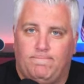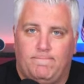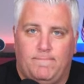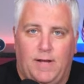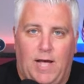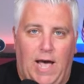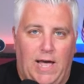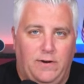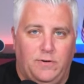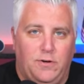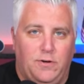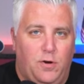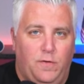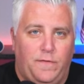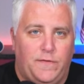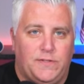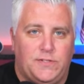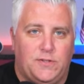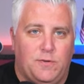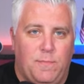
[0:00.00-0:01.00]
I don't know
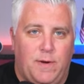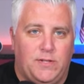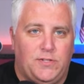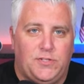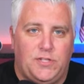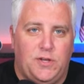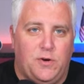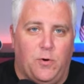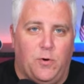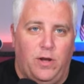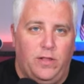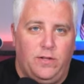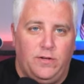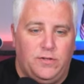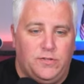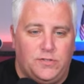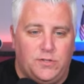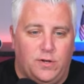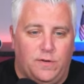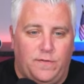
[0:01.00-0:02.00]
if it's so much the
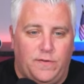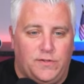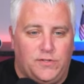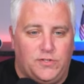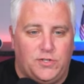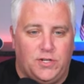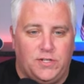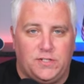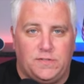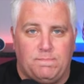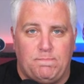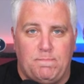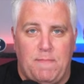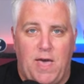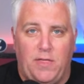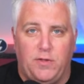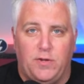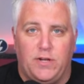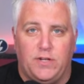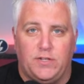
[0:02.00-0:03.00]
Oilers or if it's just
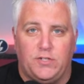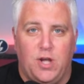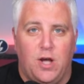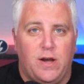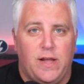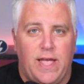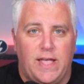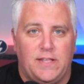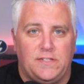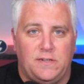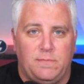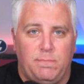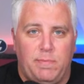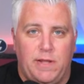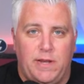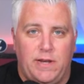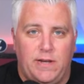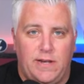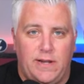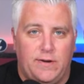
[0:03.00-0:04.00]
Matthew Tkachuk hasn't
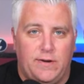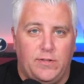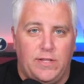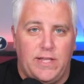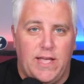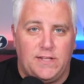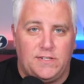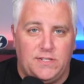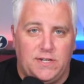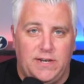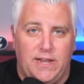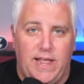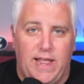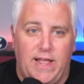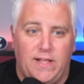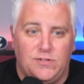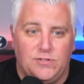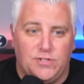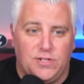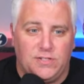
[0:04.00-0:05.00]
been nearly as
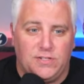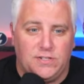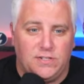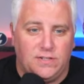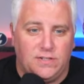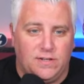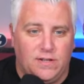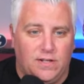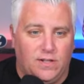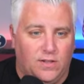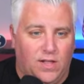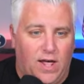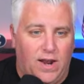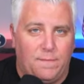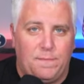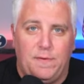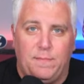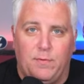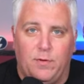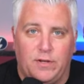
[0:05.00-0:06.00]
engaged as a lot
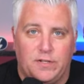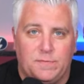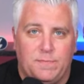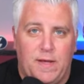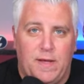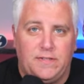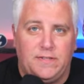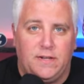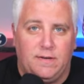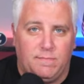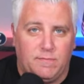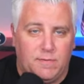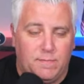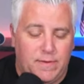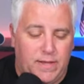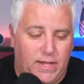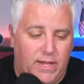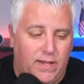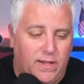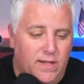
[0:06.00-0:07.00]
of people expected him to
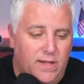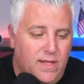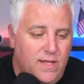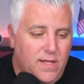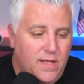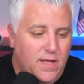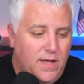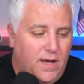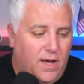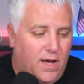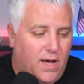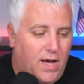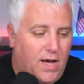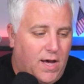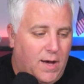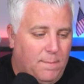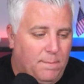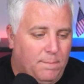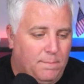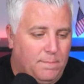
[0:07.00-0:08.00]
be.
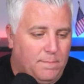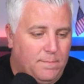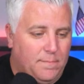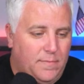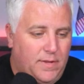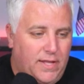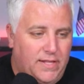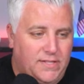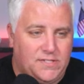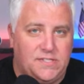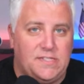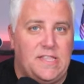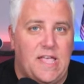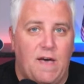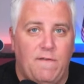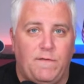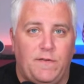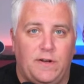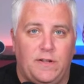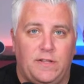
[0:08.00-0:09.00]
Um, it's
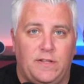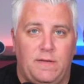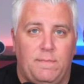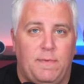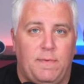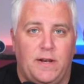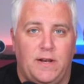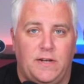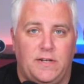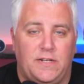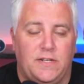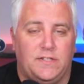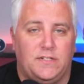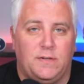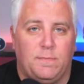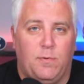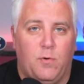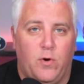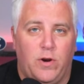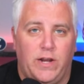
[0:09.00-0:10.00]
definitely been a
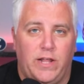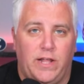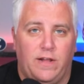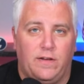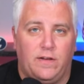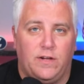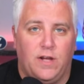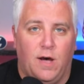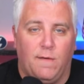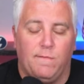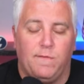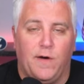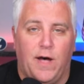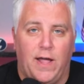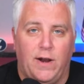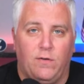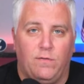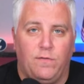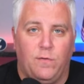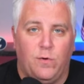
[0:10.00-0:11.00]
disappointing cup
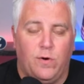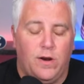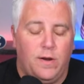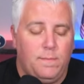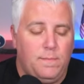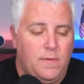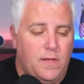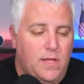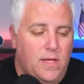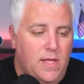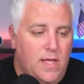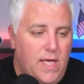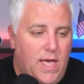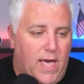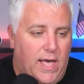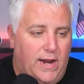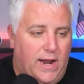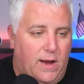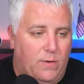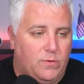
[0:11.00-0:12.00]
final for him.
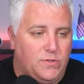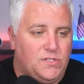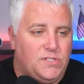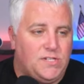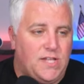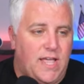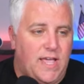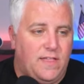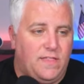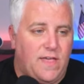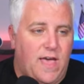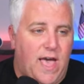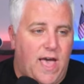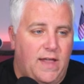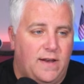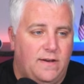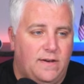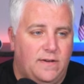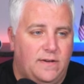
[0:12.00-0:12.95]
And I would say that